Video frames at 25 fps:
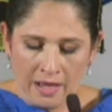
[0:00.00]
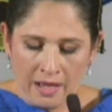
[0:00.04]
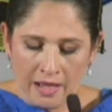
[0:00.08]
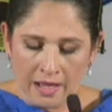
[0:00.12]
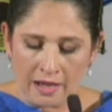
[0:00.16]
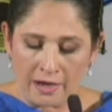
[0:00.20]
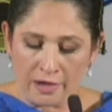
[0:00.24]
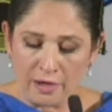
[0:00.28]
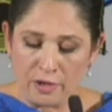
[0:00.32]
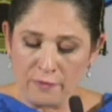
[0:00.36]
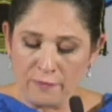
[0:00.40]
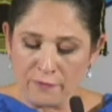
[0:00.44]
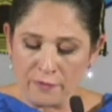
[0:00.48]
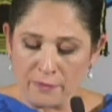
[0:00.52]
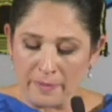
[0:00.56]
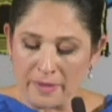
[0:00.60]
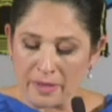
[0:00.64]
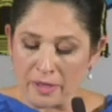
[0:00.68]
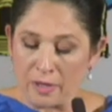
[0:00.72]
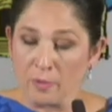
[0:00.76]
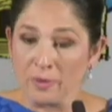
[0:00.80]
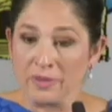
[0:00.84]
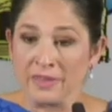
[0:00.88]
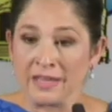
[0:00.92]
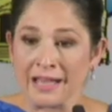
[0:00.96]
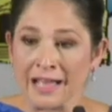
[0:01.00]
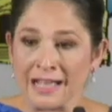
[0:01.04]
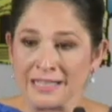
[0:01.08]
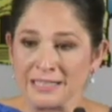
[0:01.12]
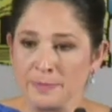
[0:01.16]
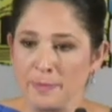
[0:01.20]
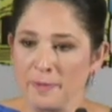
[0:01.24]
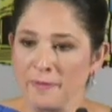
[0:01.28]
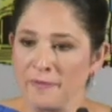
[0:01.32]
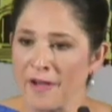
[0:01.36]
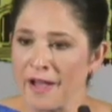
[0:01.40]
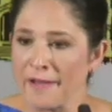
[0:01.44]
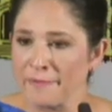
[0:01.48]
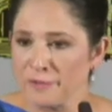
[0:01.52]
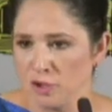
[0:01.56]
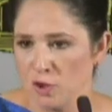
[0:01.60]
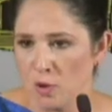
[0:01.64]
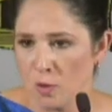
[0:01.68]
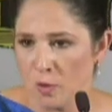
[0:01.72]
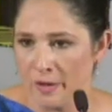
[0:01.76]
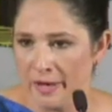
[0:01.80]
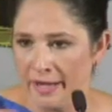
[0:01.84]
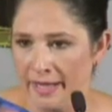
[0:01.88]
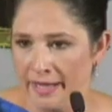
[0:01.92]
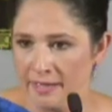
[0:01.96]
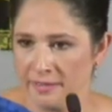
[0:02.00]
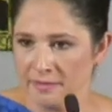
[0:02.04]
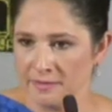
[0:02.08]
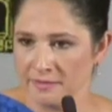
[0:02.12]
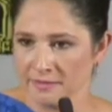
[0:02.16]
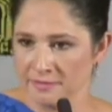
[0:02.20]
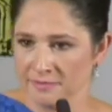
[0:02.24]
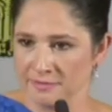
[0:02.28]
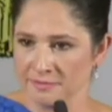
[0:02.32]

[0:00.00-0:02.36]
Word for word: Are you familiar with the concept of offshoring?